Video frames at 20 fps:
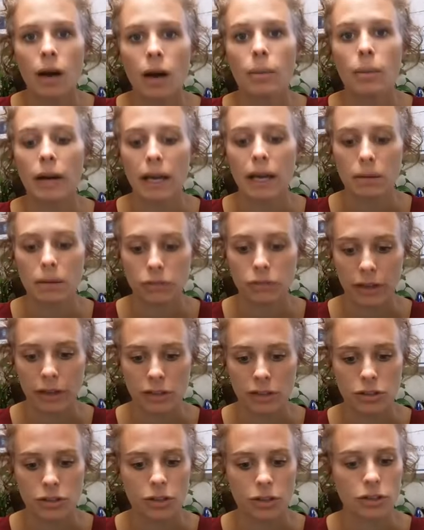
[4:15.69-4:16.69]
But hip
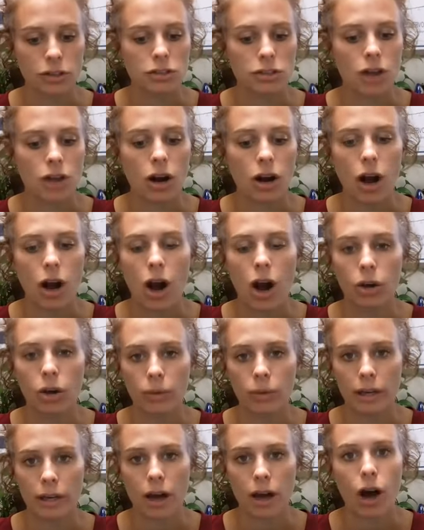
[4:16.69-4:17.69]
flexors are
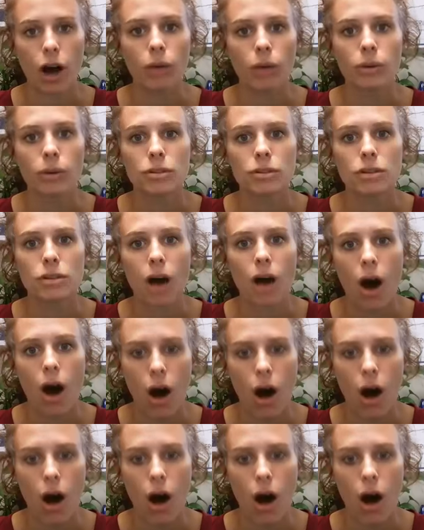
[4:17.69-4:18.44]
almost